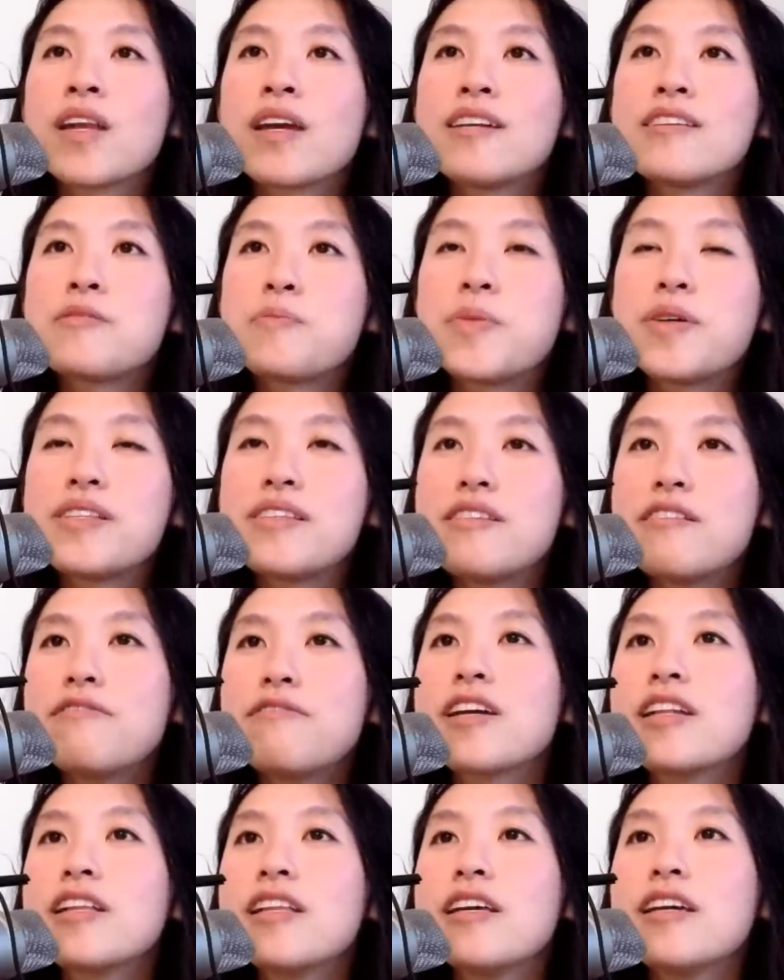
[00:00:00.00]

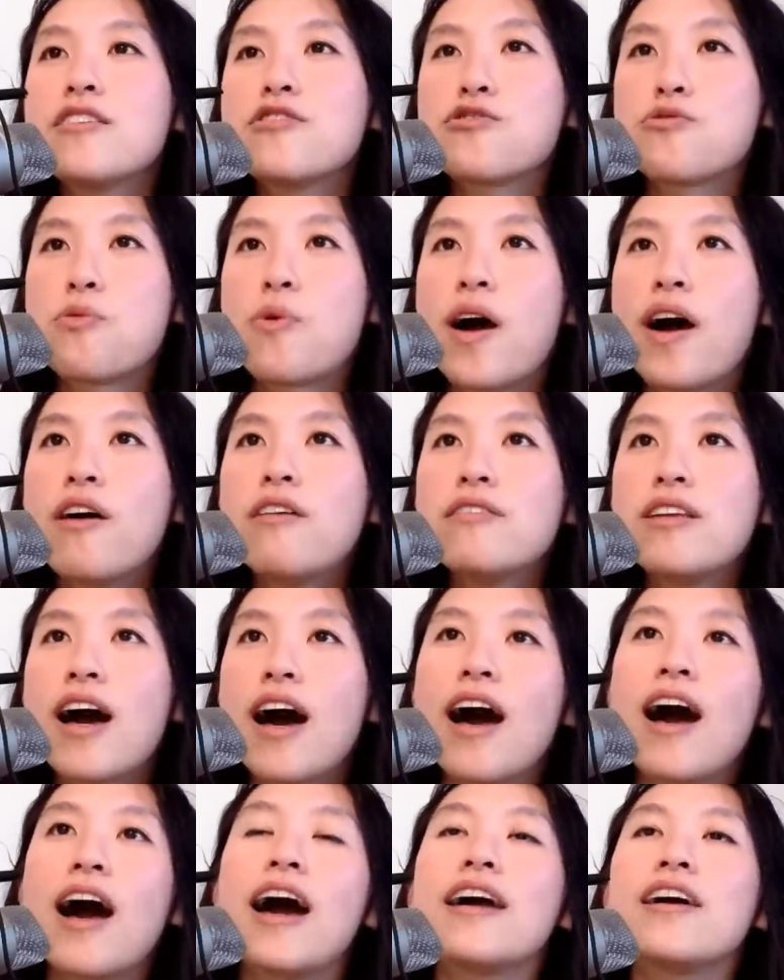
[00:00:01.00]
specifically as well the
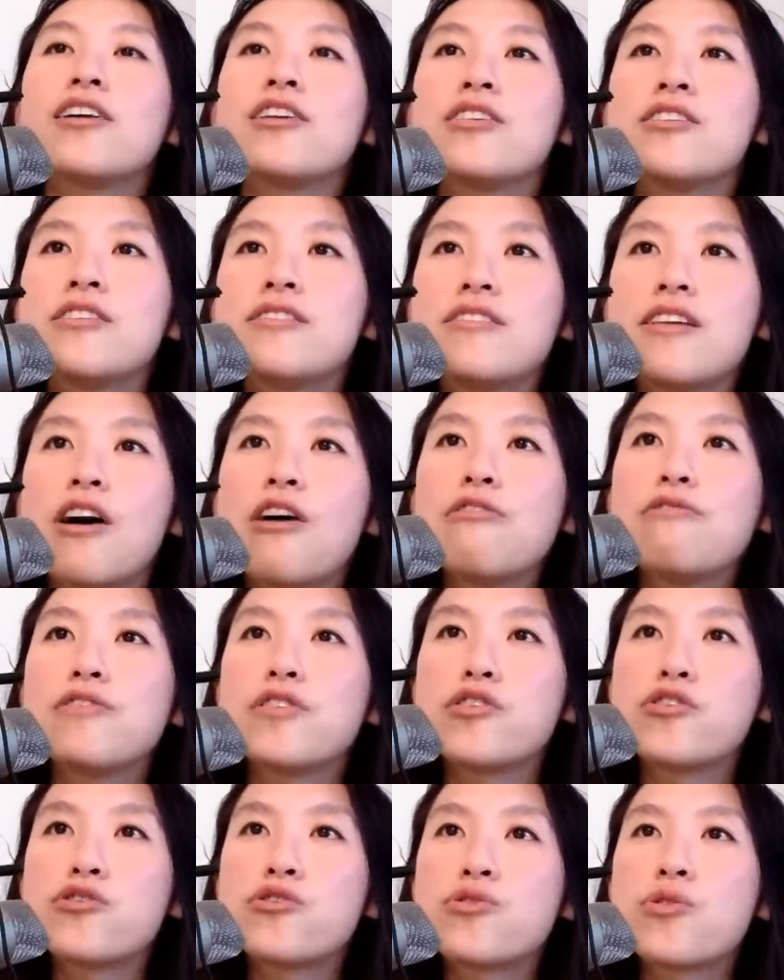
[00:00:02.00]
higher self
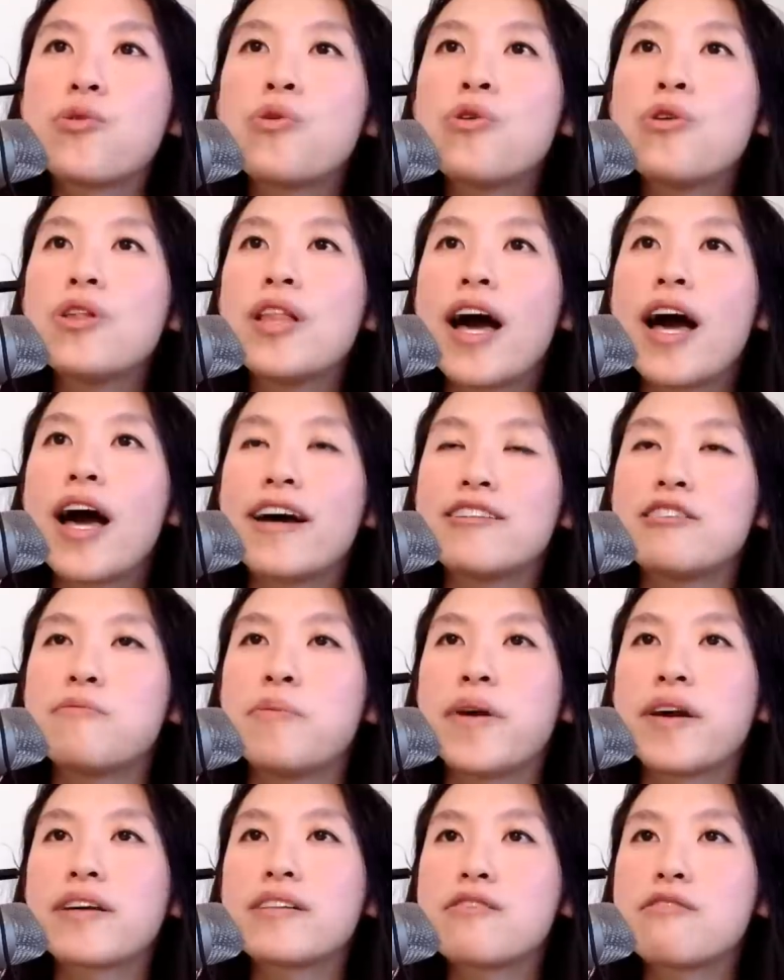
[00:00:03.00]
soul
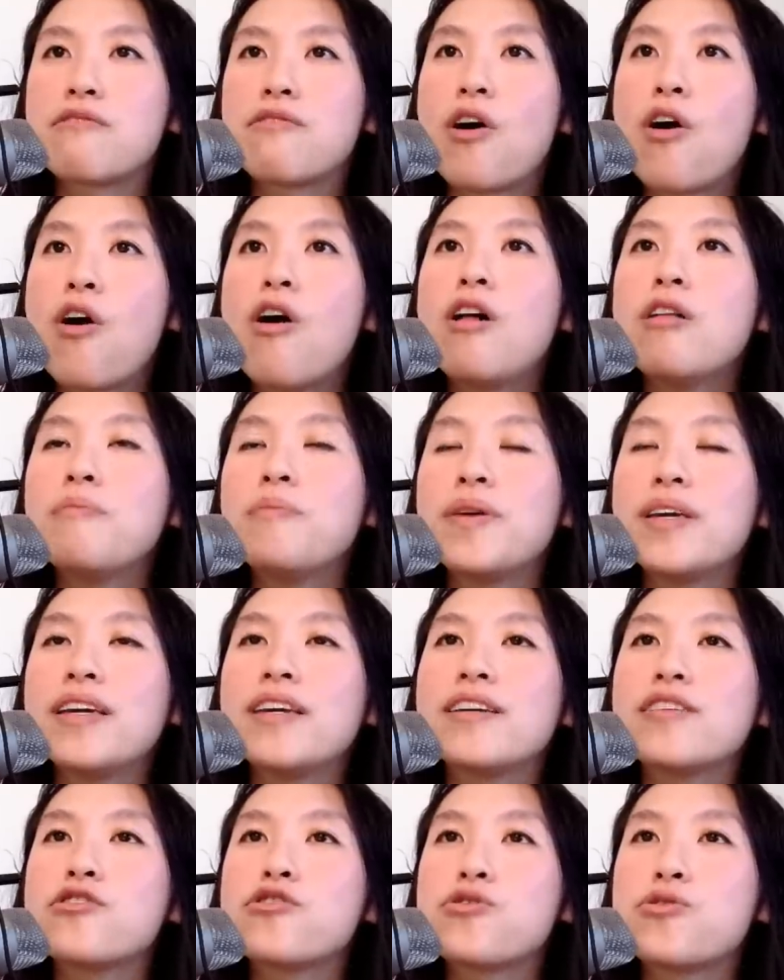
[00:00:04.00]
aspects of all
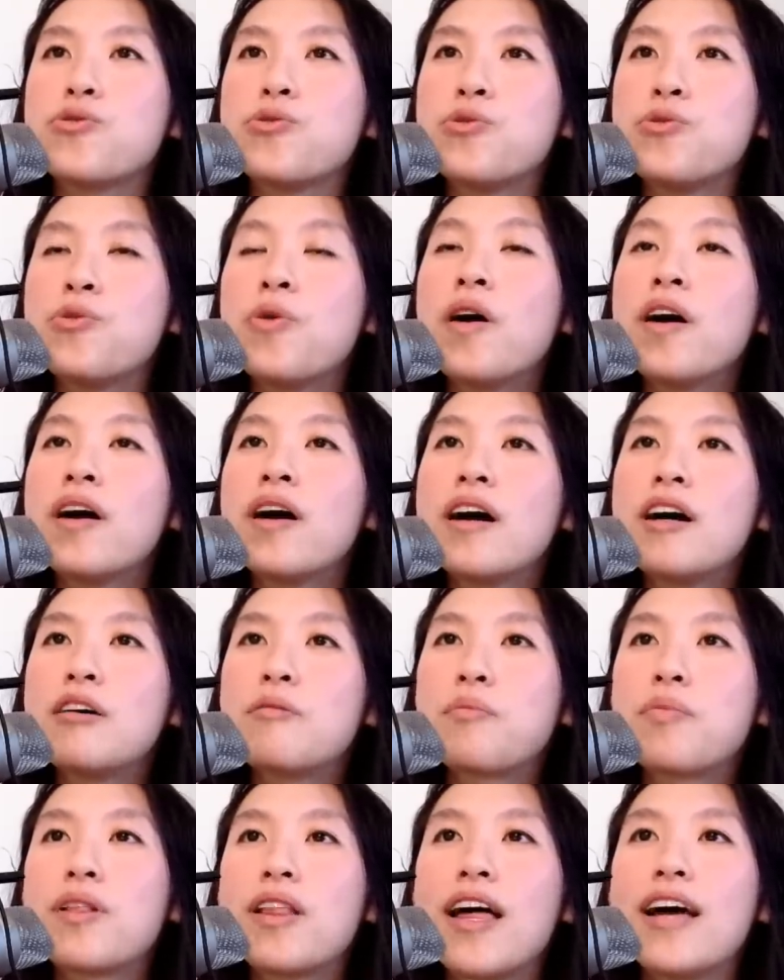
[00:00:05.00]
beings who
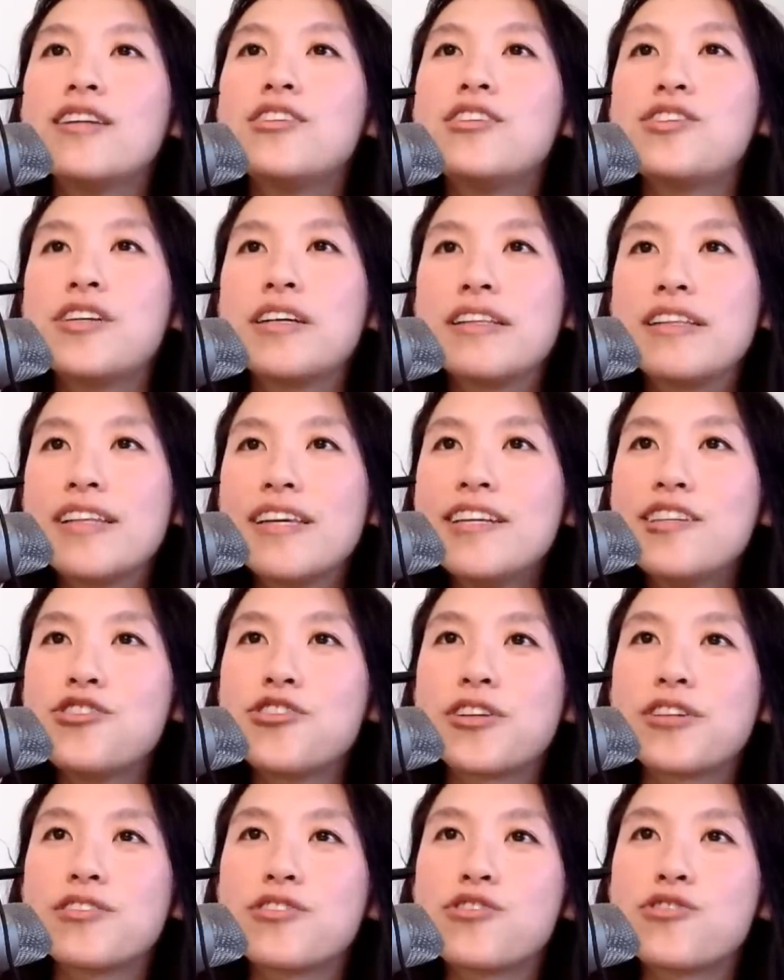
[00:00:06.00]
pledged
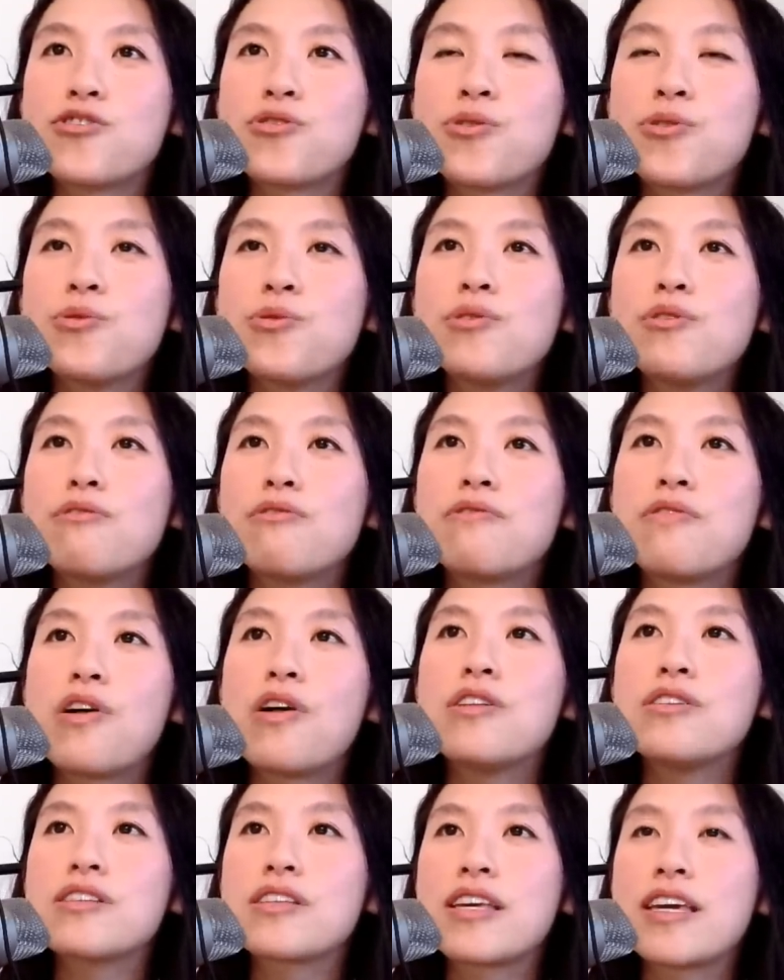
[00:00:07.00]
allegiance to the
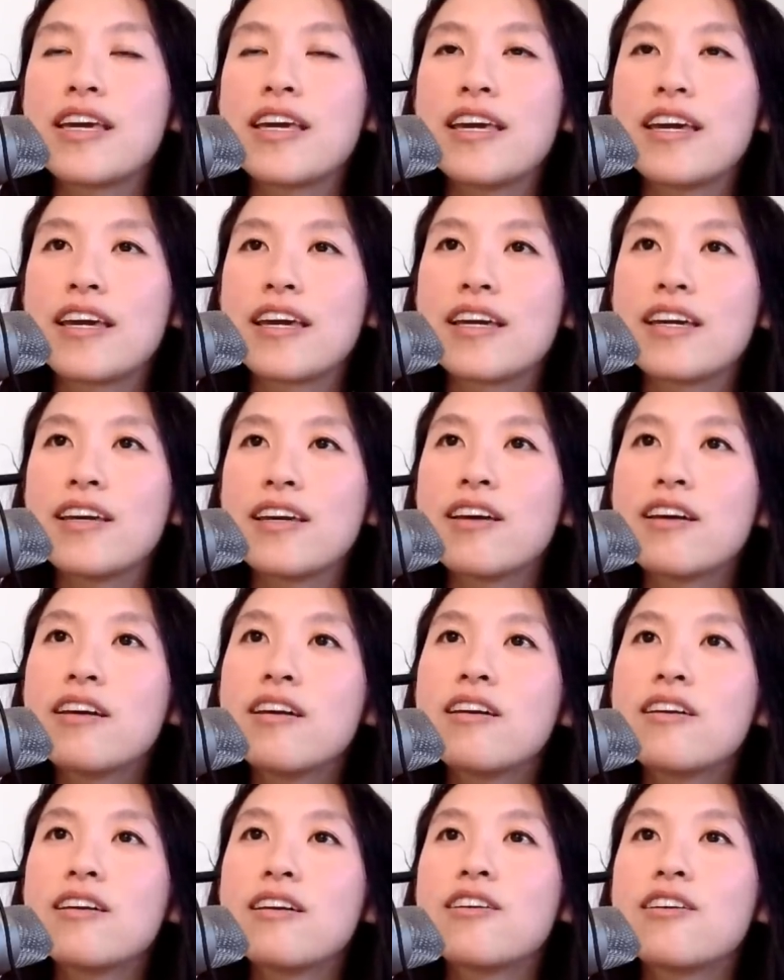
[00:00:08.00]
false king
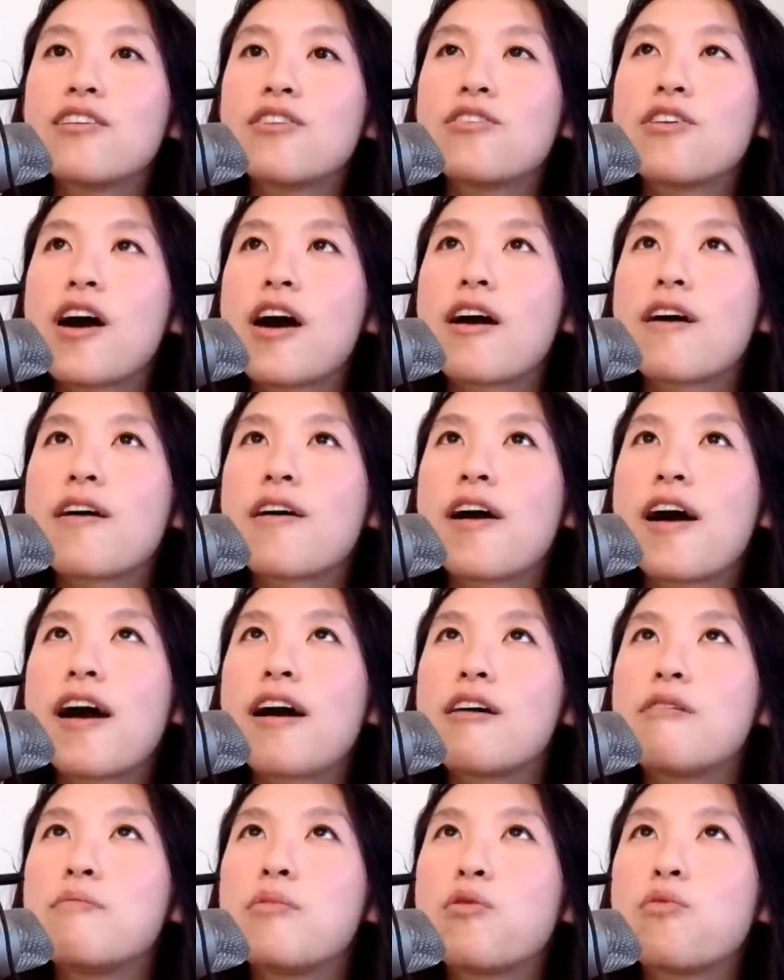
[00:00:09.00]

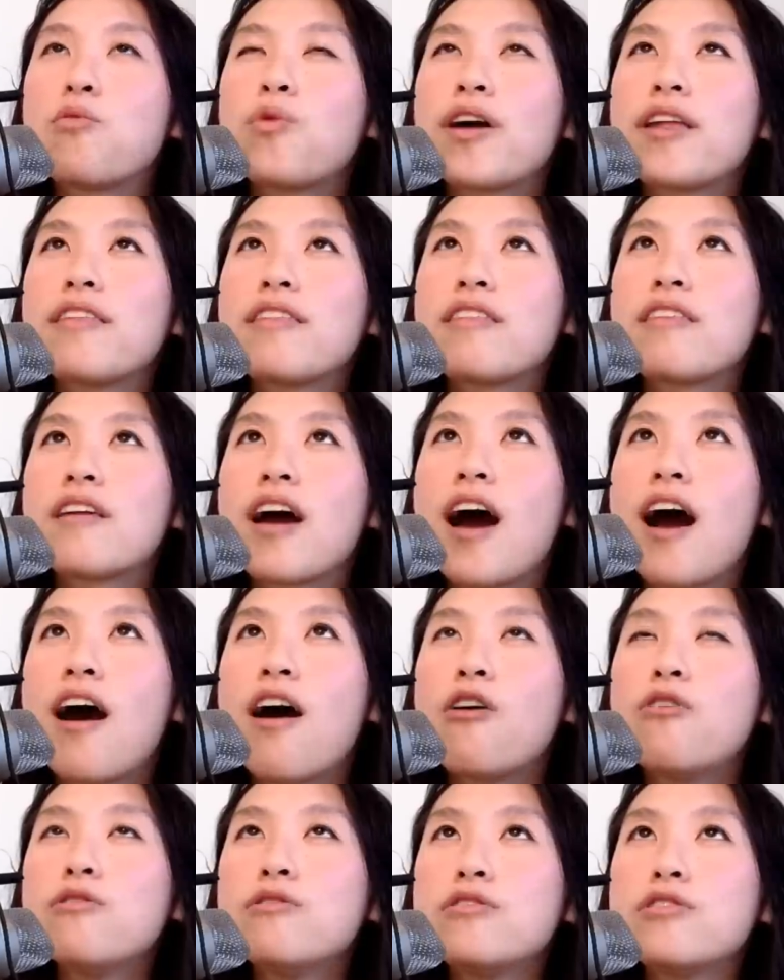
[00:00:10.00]
um,
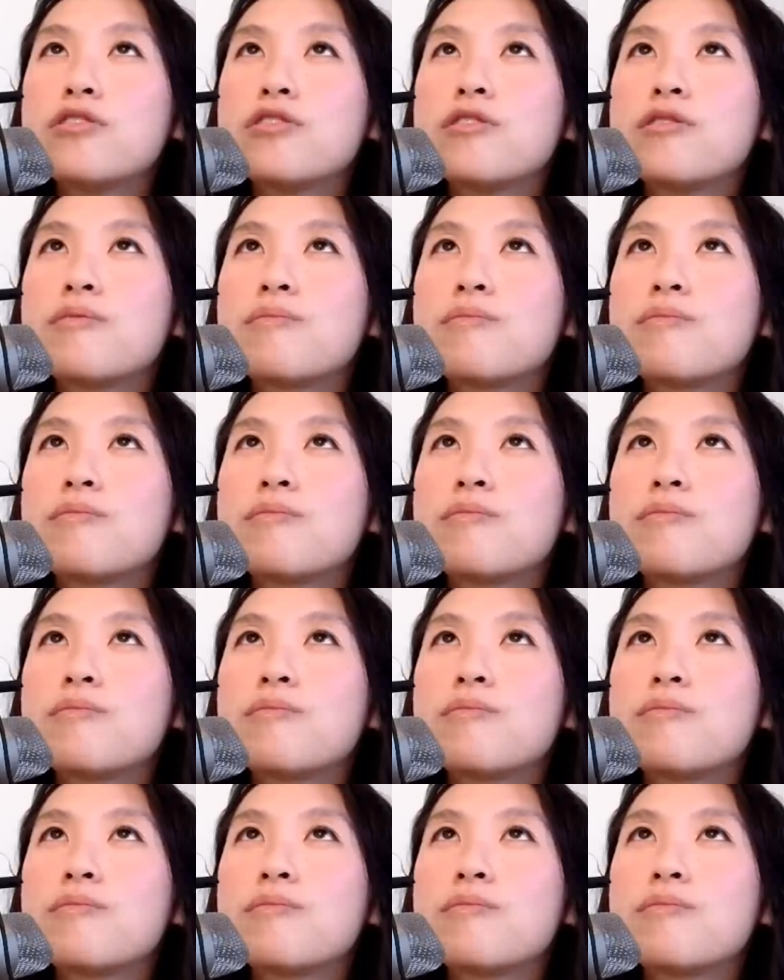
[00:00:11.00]
without